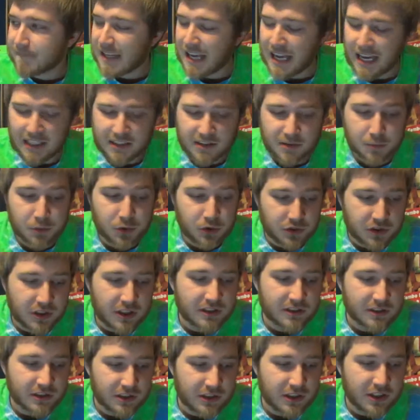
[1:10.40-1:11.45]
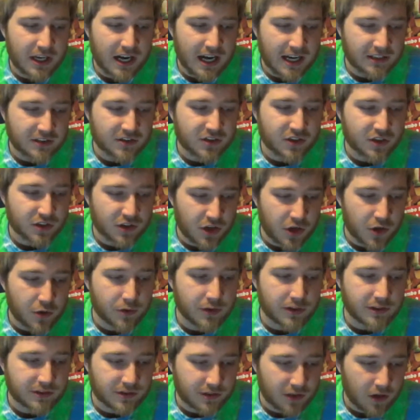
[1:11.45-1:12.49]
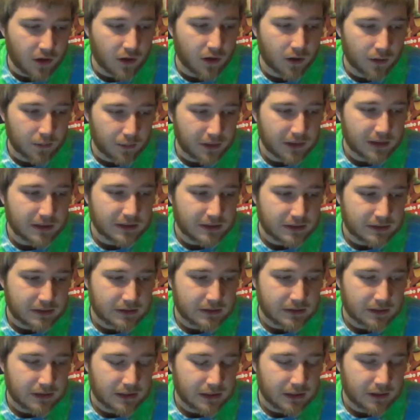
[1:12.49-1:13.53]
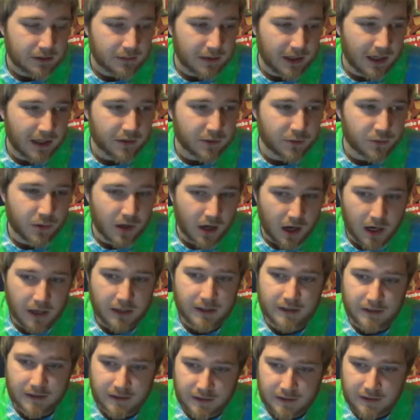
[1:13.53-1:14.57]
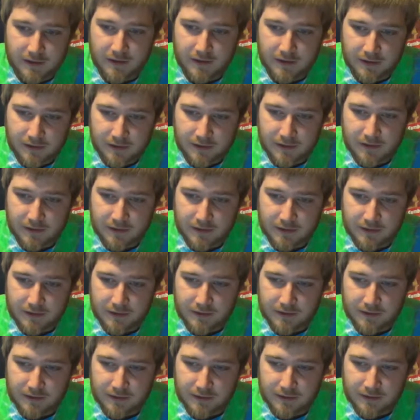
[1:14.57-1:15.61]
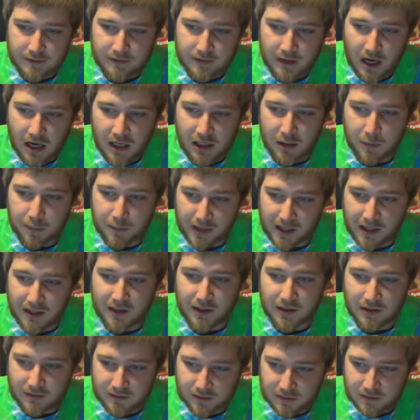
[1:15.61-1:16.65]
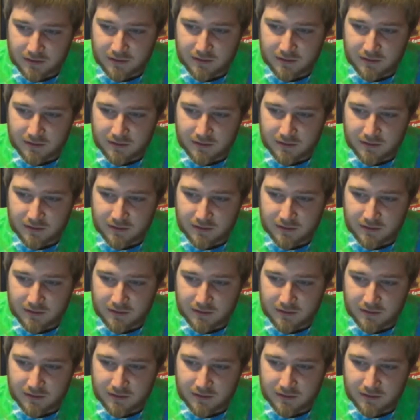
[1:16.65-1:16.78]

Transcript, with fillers: As a musician, I should know this term, but I do not. Acapella?